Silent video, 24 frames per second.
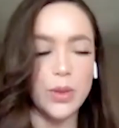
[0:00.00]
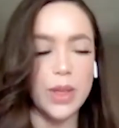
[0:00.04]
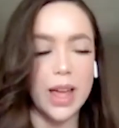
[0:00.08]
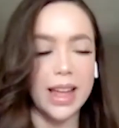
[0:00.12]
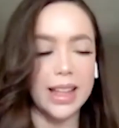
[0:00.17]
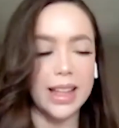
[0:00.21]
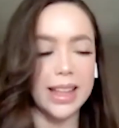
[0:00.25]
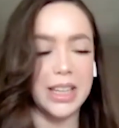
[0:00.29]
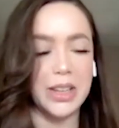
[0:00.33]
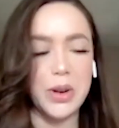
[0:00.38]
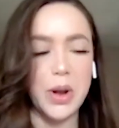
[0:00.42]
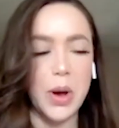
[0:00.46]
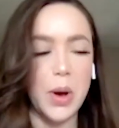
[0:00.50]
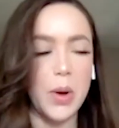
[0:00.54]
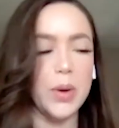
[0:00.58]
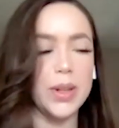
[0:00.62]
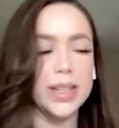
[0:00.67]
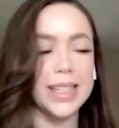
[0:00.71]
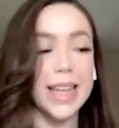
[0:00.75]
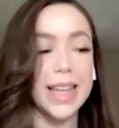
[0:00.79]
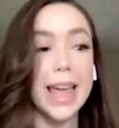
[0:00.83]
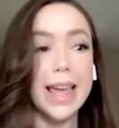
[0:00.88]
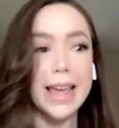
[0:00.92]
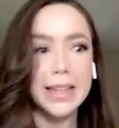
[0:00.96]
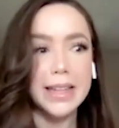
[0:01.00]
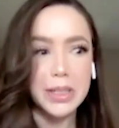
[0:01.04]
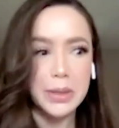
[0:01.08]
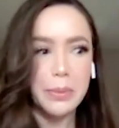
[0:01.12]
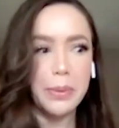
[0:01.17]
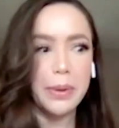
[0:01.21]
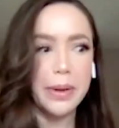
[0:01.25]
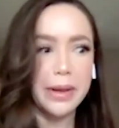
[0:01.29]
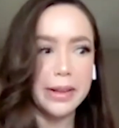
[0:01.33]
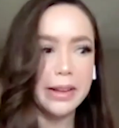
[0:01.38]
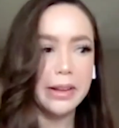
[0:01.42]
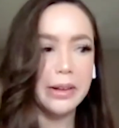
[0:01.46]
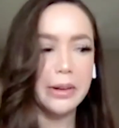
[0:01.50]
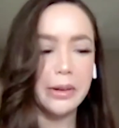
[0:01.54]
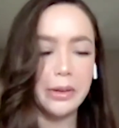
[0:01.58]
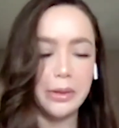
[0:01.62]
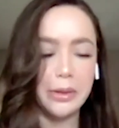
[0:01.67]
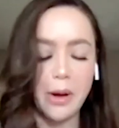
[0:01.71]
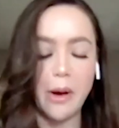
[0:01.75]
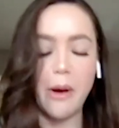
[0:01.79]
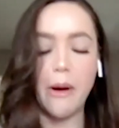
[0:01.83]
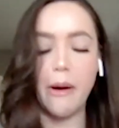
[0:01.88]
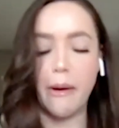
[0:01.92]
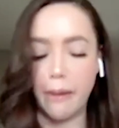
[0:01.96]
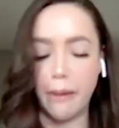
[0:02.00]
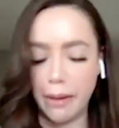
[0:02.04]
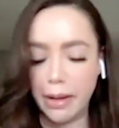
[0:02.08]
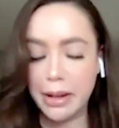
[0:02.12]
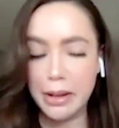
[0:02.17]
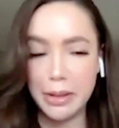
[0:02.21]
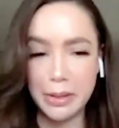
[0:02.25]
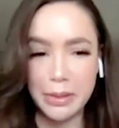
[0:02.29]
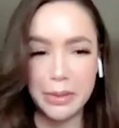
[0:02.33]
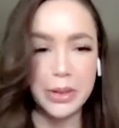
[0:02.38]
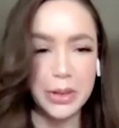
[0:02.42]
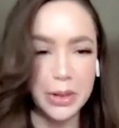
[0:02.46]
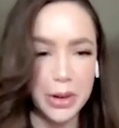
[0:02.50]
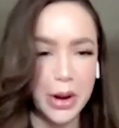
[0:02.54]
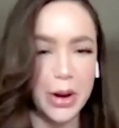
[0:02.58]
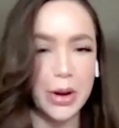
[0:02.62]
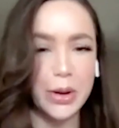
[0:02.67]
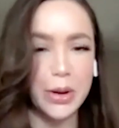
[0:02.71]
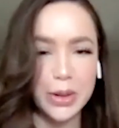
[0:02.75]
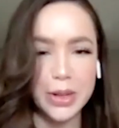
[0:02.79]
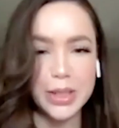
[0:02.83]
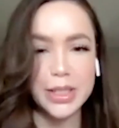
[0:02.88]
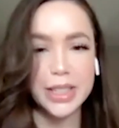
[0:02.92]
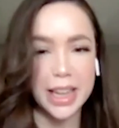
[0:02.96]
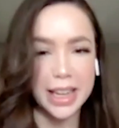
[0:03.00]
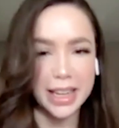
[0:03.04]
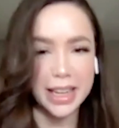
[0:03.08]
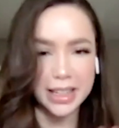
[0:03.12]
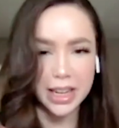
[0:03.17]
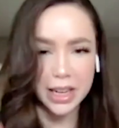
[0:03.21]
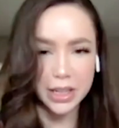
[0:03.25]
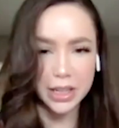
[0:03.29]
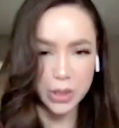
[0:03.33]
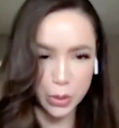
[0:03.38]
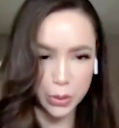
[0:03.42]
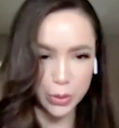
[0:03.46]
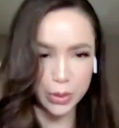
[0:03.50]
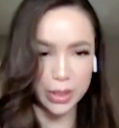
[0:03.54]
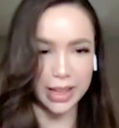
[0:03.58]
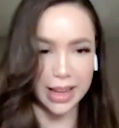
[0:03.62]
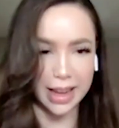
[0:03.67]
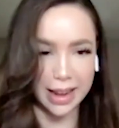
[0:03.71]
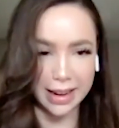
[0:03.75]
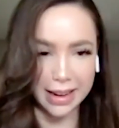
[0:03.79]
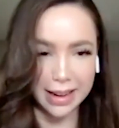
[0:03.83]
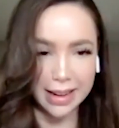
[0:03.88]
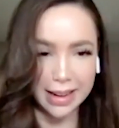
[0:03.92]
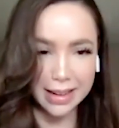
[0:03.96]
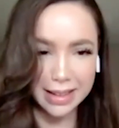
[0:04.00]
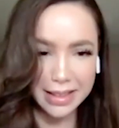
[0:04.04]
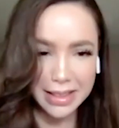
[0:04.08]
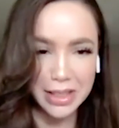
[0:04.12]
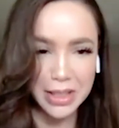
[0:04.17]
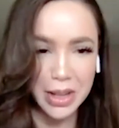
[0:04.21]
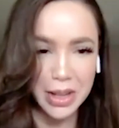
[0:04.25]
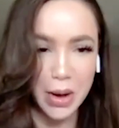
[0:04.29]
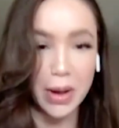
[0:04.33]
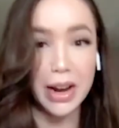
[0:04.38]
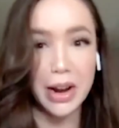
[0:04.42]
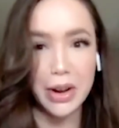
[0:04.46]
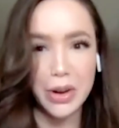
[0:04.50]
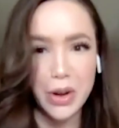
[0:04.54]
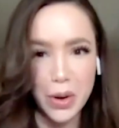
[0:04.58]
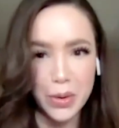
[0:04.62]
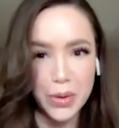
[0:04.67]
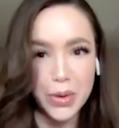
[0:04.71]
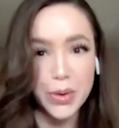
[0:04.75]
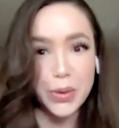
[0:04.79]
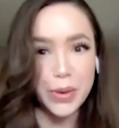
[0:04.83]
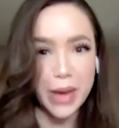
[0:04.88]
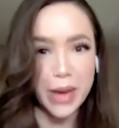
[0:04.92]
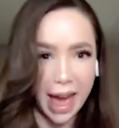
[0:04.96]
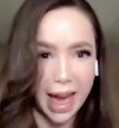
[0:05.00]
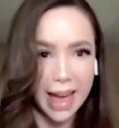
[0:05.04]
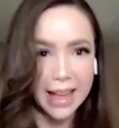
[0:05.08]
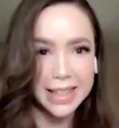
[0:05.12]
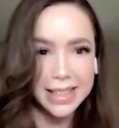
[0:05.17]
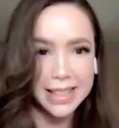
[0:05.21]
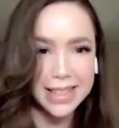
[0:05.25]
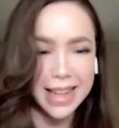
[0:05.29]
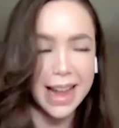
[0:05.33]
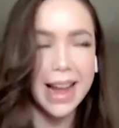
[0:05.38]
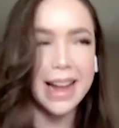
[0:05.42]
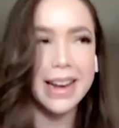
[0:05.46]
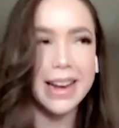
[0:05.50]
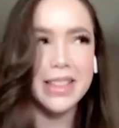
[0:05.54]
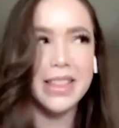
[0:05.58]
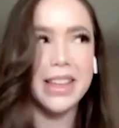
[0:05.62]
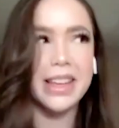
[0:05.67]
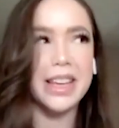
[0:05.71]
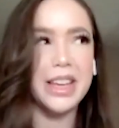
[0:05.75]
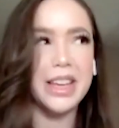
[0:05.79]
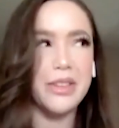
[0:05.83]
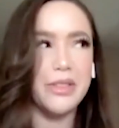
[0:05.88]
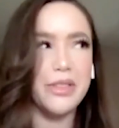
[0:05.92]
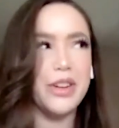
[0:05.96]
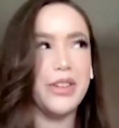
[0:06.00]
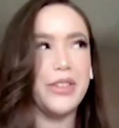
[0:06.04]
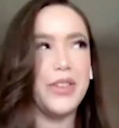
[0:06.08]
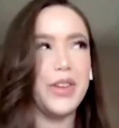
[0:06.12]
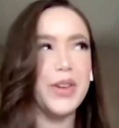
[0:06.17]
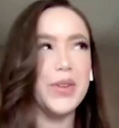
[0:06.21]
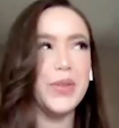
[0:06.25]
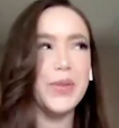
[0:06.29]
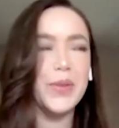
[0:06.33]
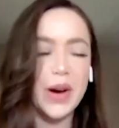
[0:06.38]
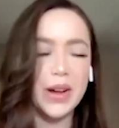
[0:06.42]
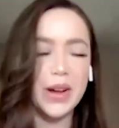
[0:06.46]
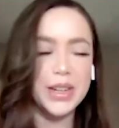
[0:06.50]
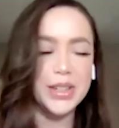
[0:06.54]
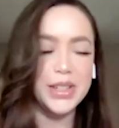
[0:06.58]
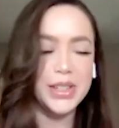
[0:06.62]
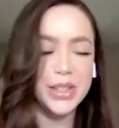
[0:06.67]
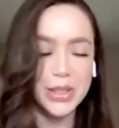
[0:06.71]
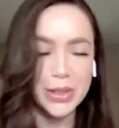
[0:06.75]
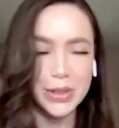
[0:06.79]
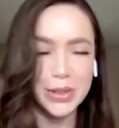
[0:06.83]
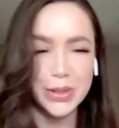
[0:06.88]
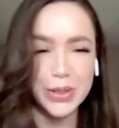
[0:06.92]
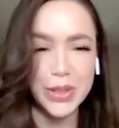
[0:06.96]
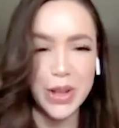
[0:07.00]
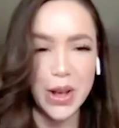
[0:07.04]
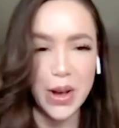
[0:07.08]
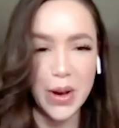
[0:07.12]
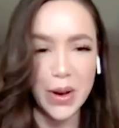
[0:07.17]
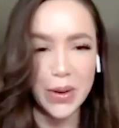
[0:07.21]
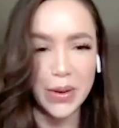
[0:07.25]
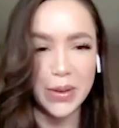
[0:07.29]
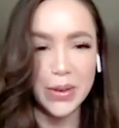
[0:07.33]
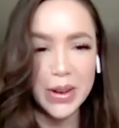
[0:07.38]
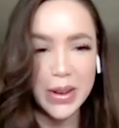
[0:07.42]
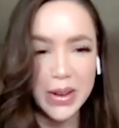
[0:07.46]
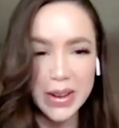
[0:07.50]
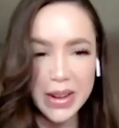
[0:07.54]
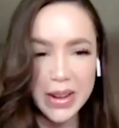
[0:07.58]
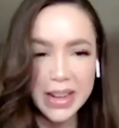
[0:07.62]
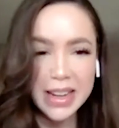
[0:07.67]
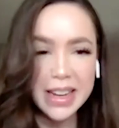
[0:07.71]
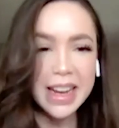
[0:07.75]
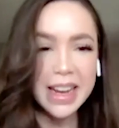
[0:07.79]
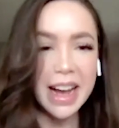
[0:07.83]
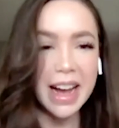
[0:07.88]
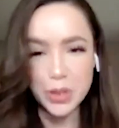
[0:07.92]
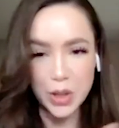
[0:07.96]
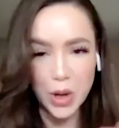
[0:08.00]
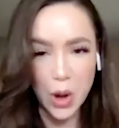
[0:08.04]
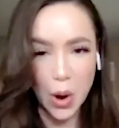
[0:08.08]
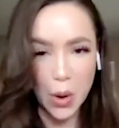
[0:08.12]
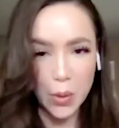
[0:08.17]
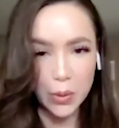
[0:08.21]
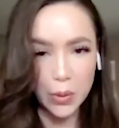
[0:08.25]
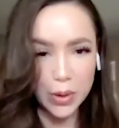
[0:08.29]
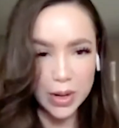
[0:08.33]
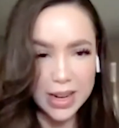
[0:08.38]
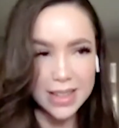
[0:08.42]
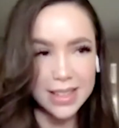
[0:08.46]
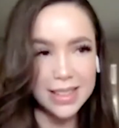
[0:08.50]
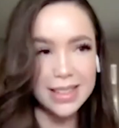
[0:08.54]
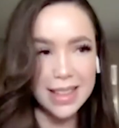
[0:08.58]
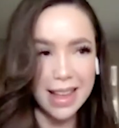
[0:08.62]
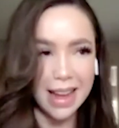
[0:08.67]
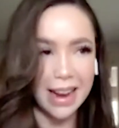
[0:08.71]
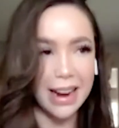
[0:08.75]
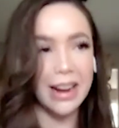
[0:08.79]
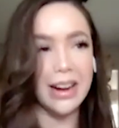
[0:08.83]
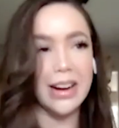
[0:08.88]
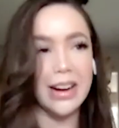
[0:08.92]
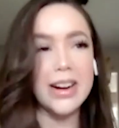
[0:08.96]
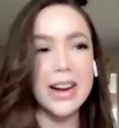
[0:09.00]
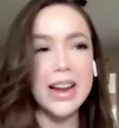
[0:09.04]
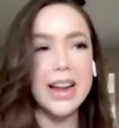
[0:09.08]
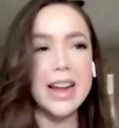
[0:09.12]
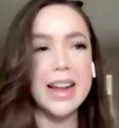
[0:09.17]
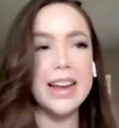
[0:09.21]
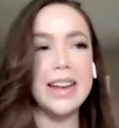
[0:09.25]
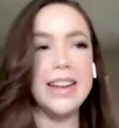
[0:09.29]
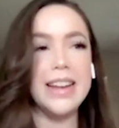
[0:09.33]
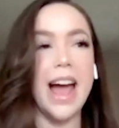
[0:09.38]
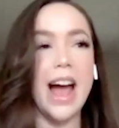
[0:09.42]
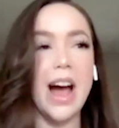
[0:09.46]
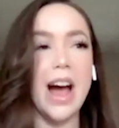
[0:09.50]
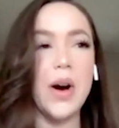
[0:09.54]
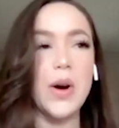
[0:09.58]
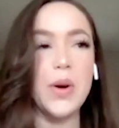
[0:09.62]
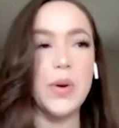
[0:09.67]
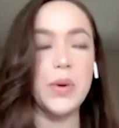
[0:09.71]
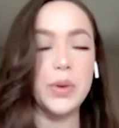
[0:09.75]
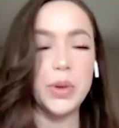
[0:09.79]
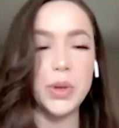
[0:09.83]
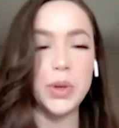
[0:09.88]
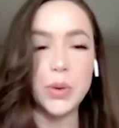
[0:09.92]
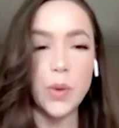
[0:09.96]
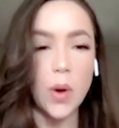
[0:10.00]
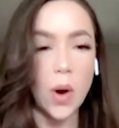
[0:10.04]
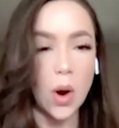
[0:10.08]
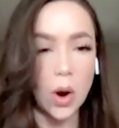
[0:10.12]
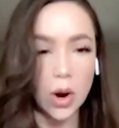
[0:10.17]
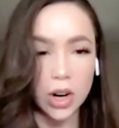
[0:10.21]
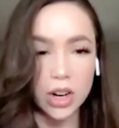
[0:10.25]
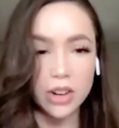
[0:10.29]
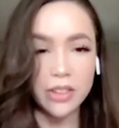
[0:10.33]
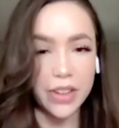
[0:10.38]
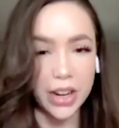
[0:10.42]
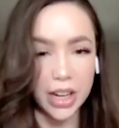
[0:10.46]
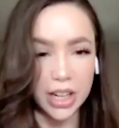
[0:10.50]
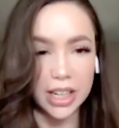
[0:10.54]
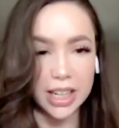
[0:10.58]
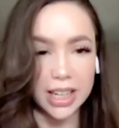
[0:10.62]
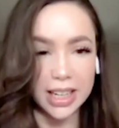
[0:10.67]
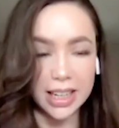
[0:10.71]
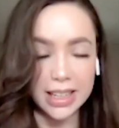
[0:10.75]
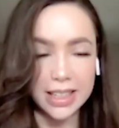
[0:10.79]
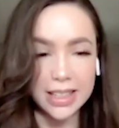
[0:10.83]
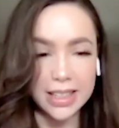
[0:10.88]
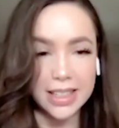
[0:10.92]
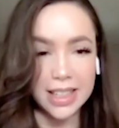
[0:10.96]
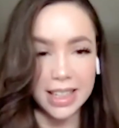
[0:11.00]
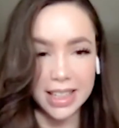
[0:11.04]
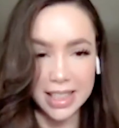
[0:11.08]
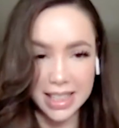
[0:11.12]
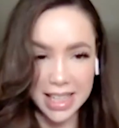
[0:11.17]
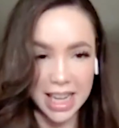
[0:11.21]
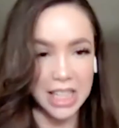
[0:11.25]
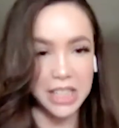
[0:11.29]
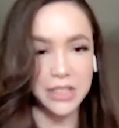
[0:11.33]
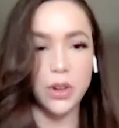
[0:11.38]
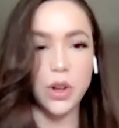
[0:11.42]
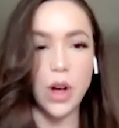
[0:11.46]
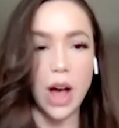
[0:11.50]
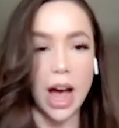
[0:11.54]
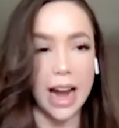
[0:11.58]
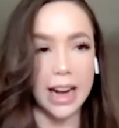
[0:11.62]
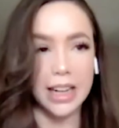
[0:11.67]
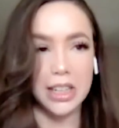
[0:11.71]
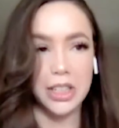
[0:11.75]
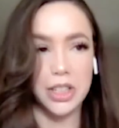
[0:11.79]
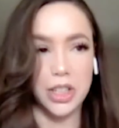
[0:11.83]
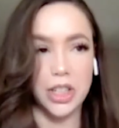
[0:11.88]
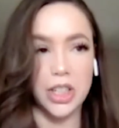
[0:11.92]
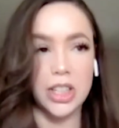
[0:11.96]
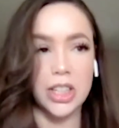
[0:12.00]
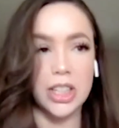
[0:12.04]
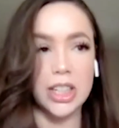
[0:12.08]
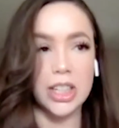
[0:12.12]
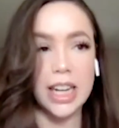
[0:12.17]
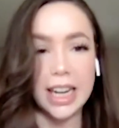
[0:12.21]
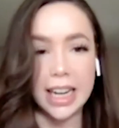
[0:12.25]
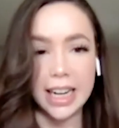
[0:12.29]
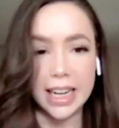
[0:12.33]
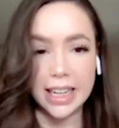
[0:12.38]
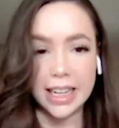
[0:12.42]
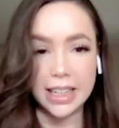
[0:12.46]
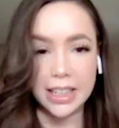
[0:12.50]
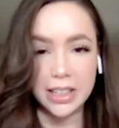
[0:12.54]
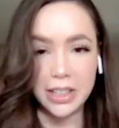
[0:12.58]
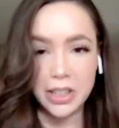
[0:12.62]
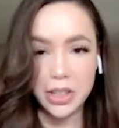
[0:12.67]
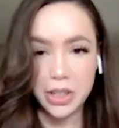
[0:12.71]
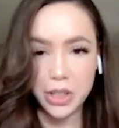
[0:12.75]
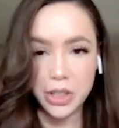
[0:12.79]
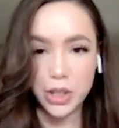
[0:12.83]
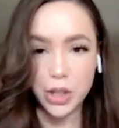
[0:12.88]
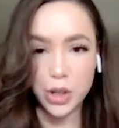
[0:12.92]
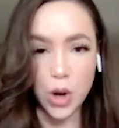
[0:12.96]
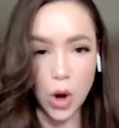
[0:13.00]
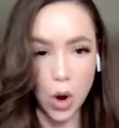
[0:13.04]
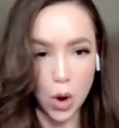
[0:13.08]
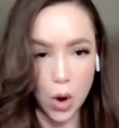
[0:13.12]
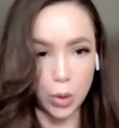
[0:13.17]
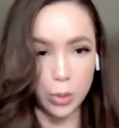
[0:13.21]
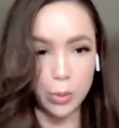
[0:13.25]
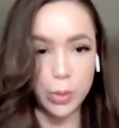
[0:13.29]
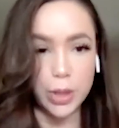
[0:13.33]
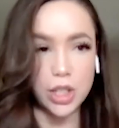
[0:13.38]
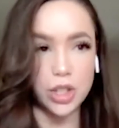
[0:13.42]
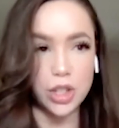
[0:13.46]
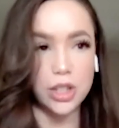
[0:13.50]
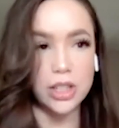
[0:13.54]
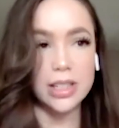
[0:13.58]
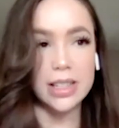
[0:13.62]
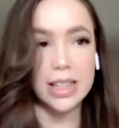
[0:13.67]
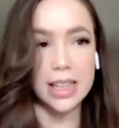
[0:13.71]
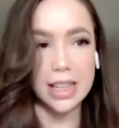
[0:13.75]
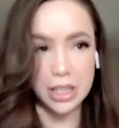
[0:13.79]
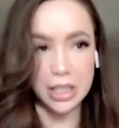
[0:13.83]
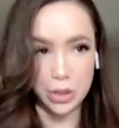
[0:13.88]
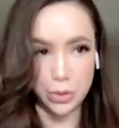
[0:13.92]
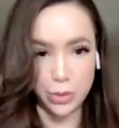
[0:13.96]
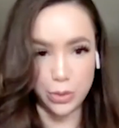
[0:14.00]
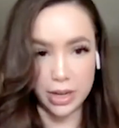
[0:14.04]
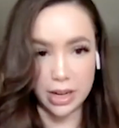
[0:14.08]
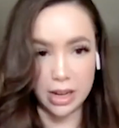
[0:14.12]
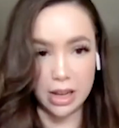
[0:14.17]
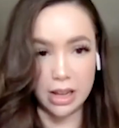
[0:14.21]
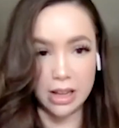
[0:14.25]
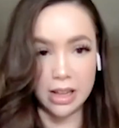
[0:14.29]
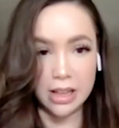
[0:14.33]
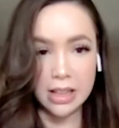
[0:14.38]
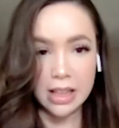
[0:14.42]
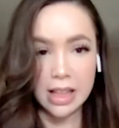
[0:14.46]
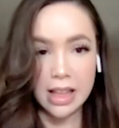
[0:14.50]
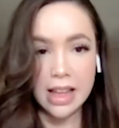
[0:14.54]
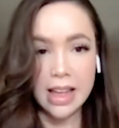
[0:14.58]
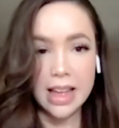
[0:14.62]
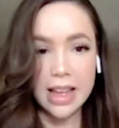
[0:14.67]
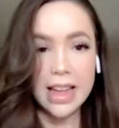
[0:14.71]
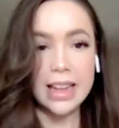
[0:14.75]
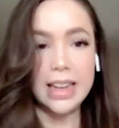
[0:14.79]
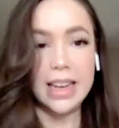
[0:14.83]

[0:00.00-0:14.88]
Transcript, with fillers: so that, you know, it's his opinion and not, you know, because I, I totally get it. So, and I know you can't say anything even if you wanted to, so no worries there. Now, you are a very successful actor in your home, which is Israel.